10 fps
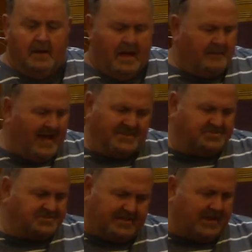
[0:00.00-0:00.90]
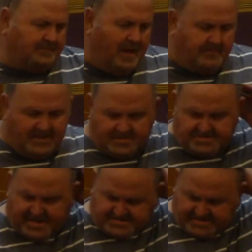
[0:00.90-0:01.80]
I mean, I was just thinking about me and
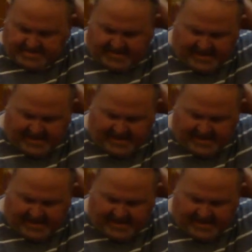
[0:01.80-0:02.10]
Jess today.